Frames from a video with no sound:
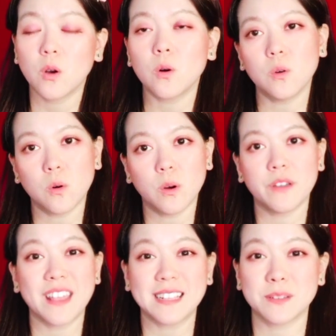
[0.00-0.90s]
or
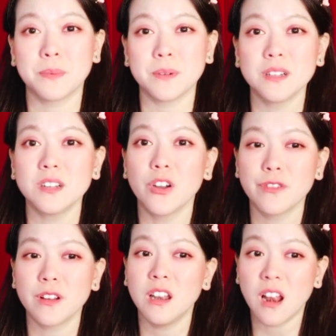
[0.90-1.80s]
if there's a burn
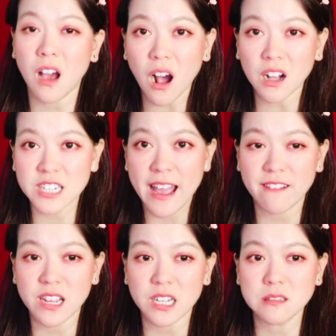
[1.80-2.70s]
over a large
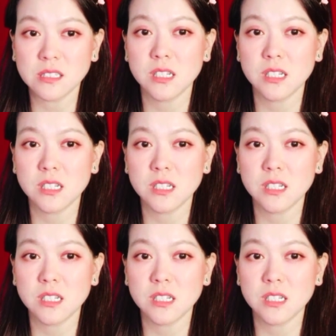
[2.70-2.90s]
area.